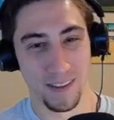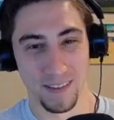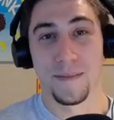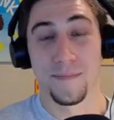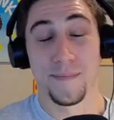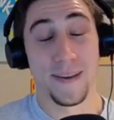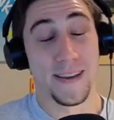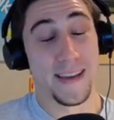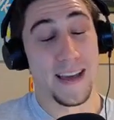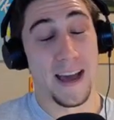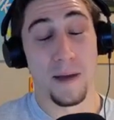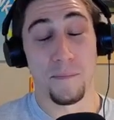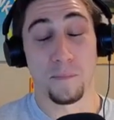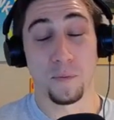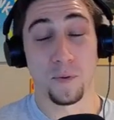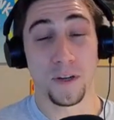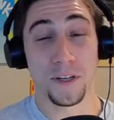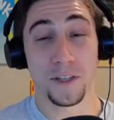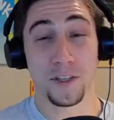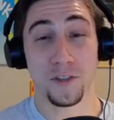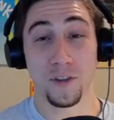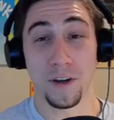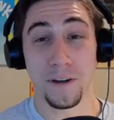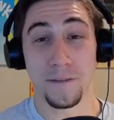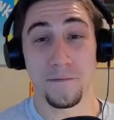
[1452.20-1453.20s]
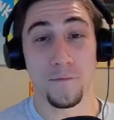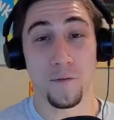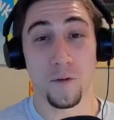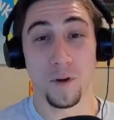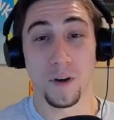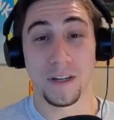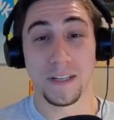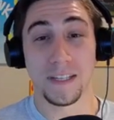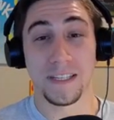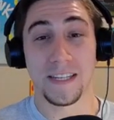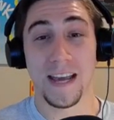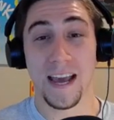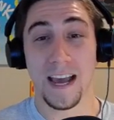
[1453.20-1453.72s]
But yeah, pretty
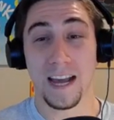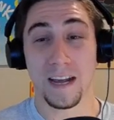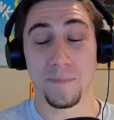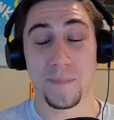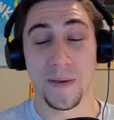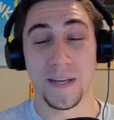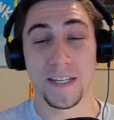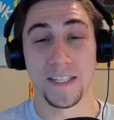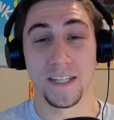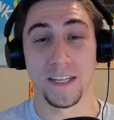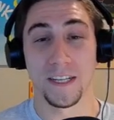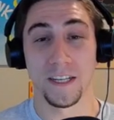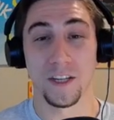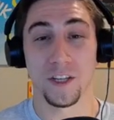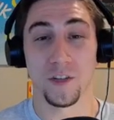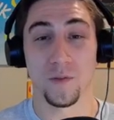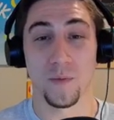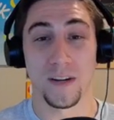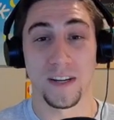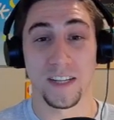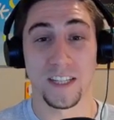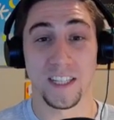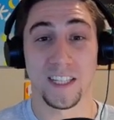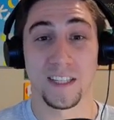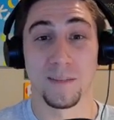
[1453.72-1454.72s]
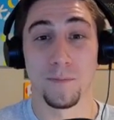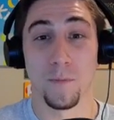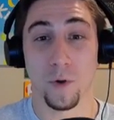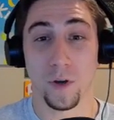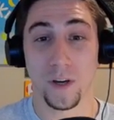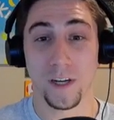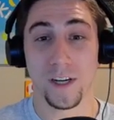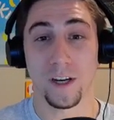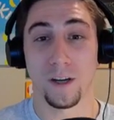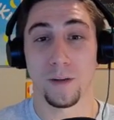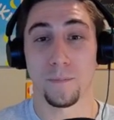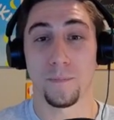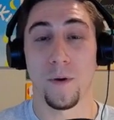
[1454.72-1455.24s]
straightforward deck. Basically, you just want to
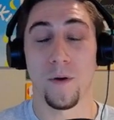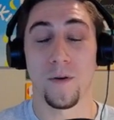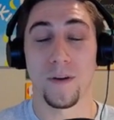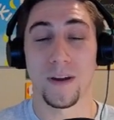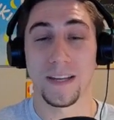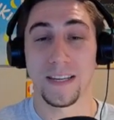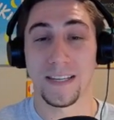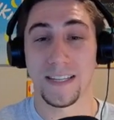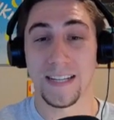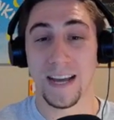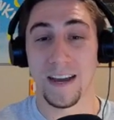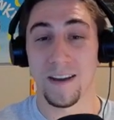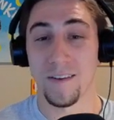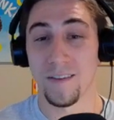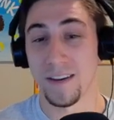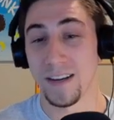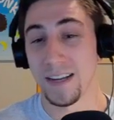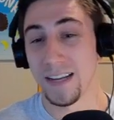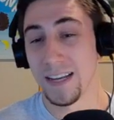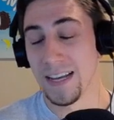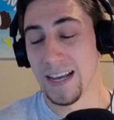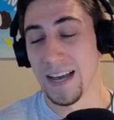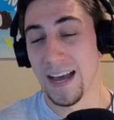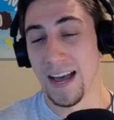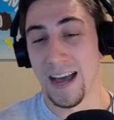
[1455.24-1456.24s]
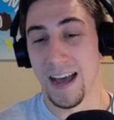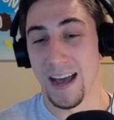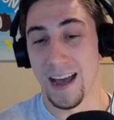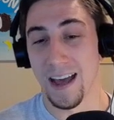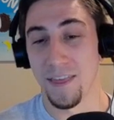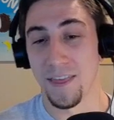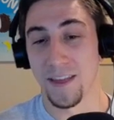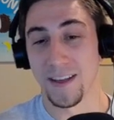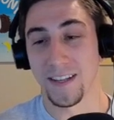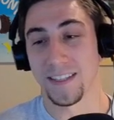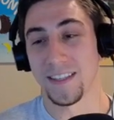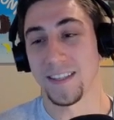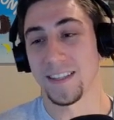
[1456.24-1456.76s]
smork your opponent down. I
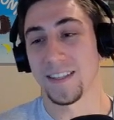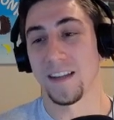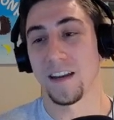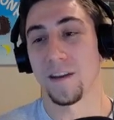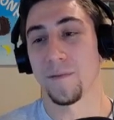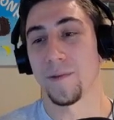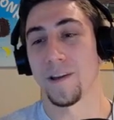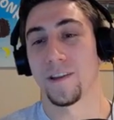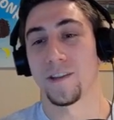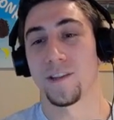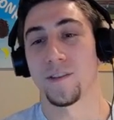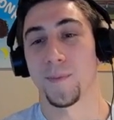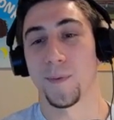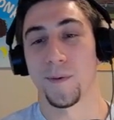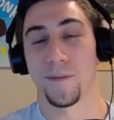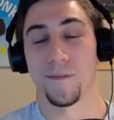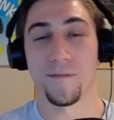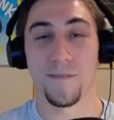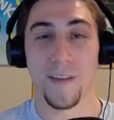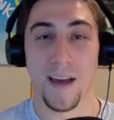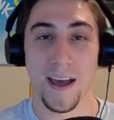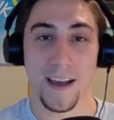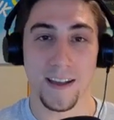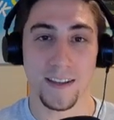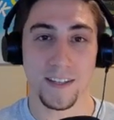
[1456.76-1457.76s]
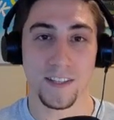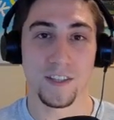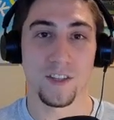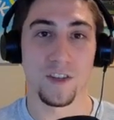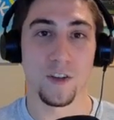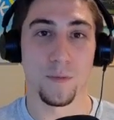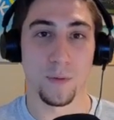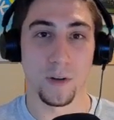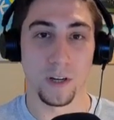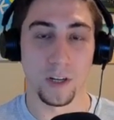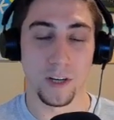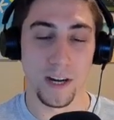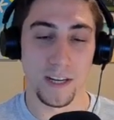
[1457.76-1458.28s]
think this is going to be a super fast,
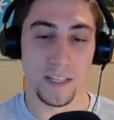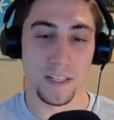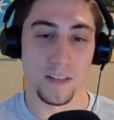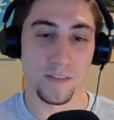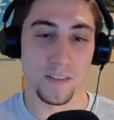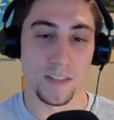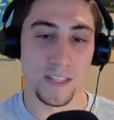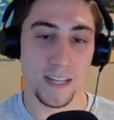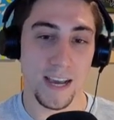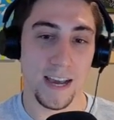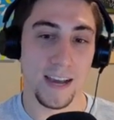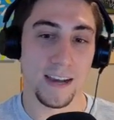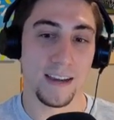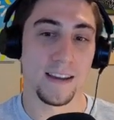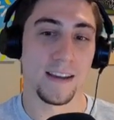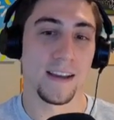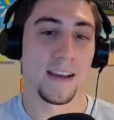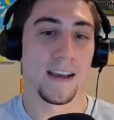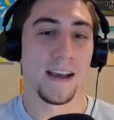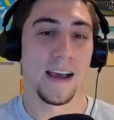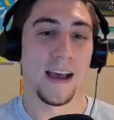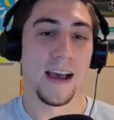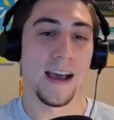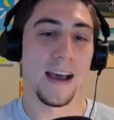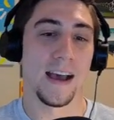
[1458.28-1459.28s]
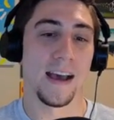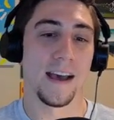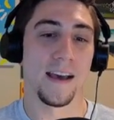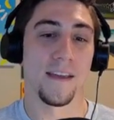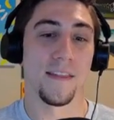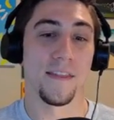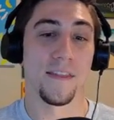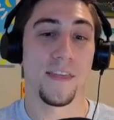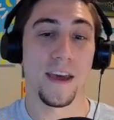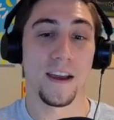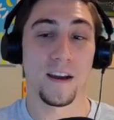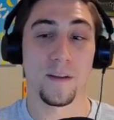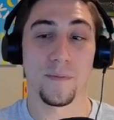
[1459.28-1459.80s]
super aggressive deck.
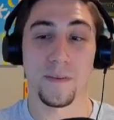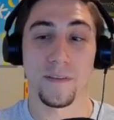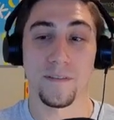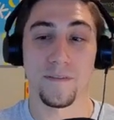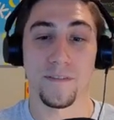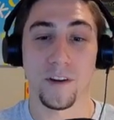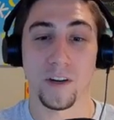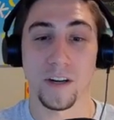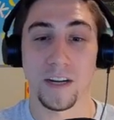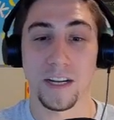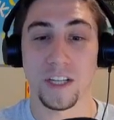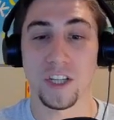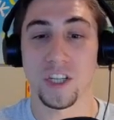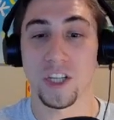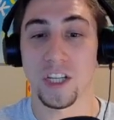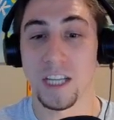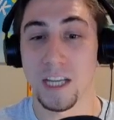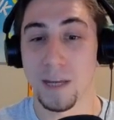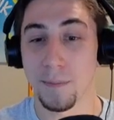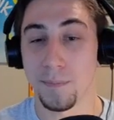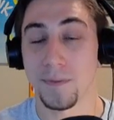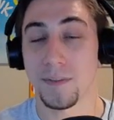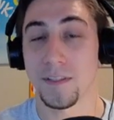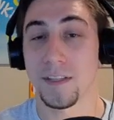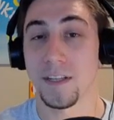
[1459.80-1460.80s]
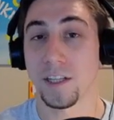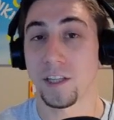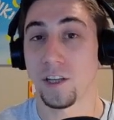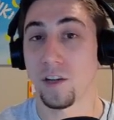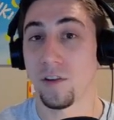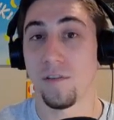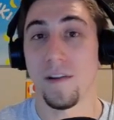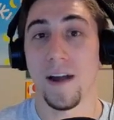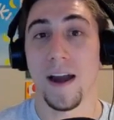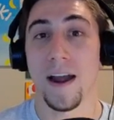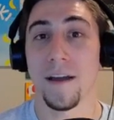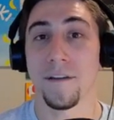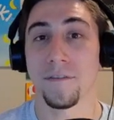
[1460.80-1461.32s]
That'll be very cheap to
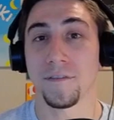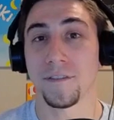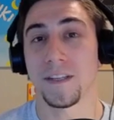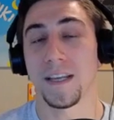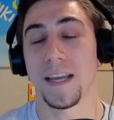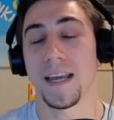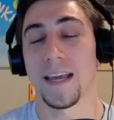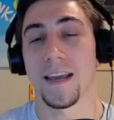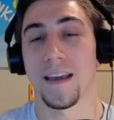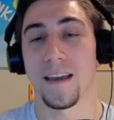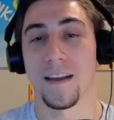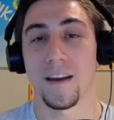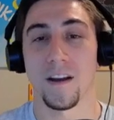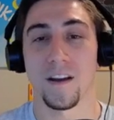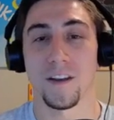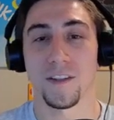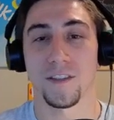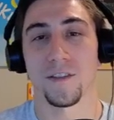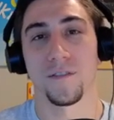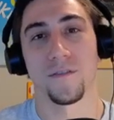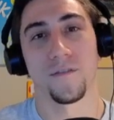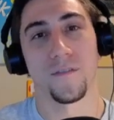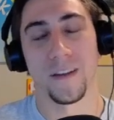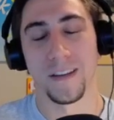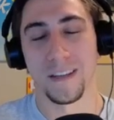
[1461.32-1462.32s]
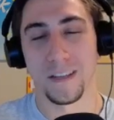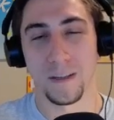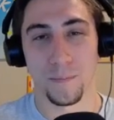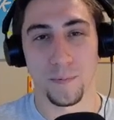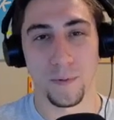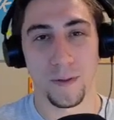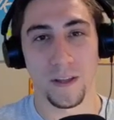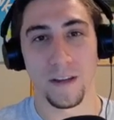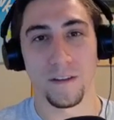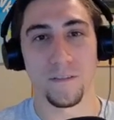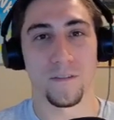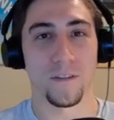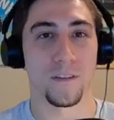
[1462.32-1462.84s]
craft and also fun to
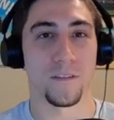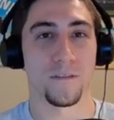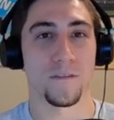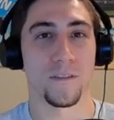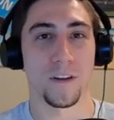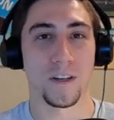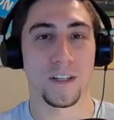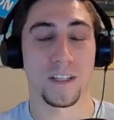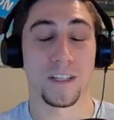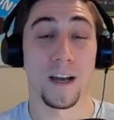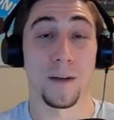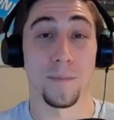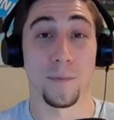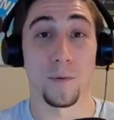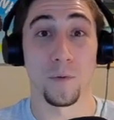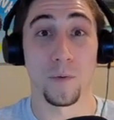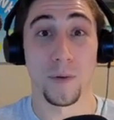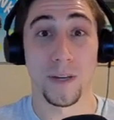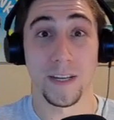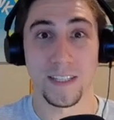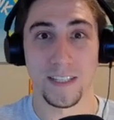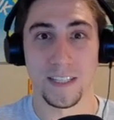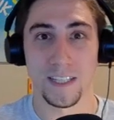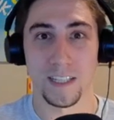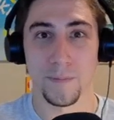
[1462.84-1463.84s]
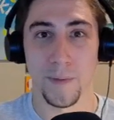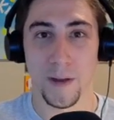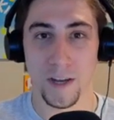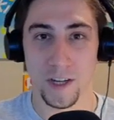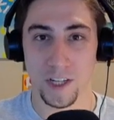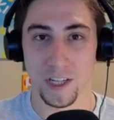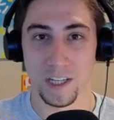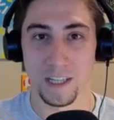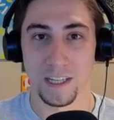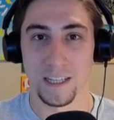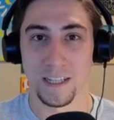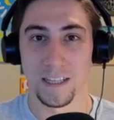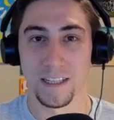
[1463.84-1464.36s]
play for the first couple weeks
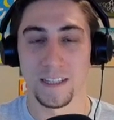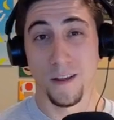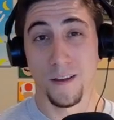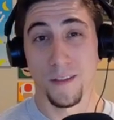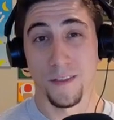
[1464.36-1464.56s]
especially.